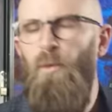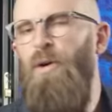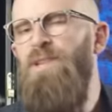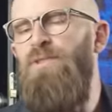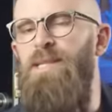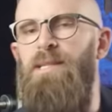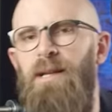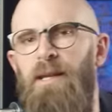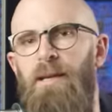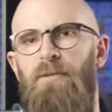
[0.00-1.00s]
More
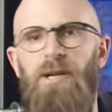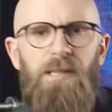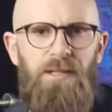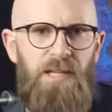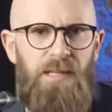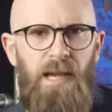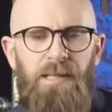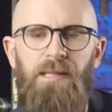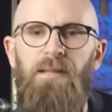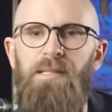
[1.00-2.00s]
interestingly, research
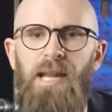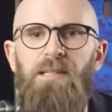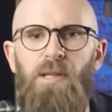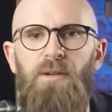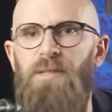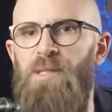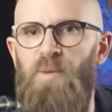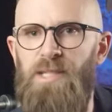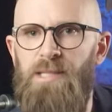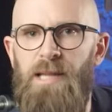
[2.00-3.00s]
indicates that the Denisovans
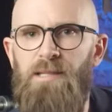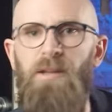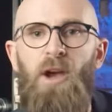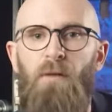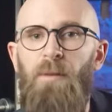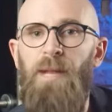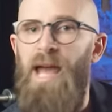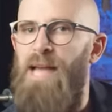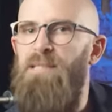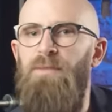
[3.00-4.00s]
were descended from an
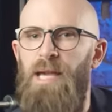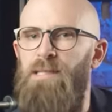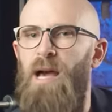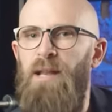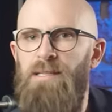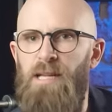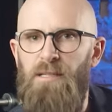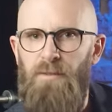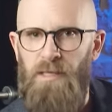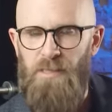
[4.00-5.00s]
as-of-yet
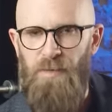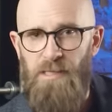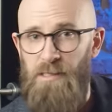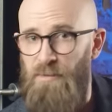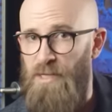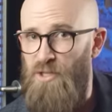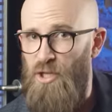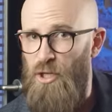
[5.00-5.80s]
unidentified species of ancient